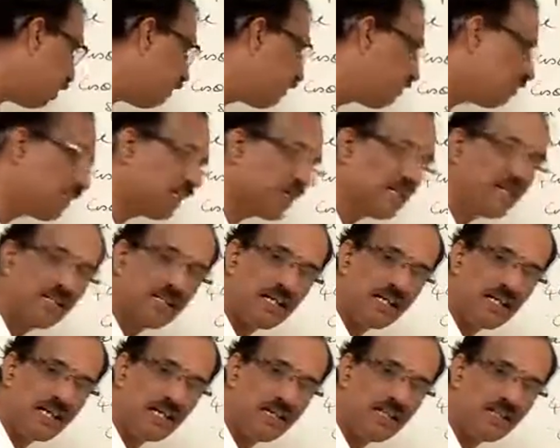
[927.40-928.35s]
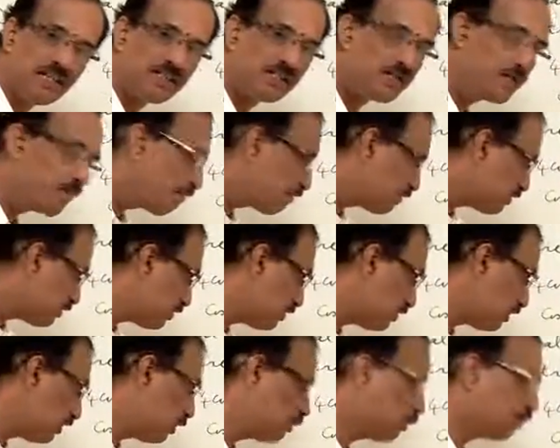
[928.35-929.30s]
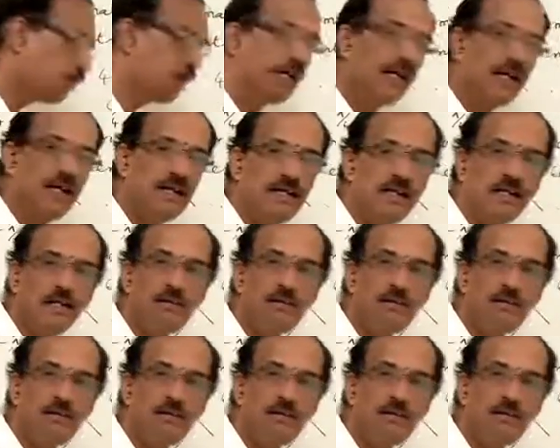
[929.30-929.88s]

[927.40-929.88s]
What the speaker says: theta as 0 and then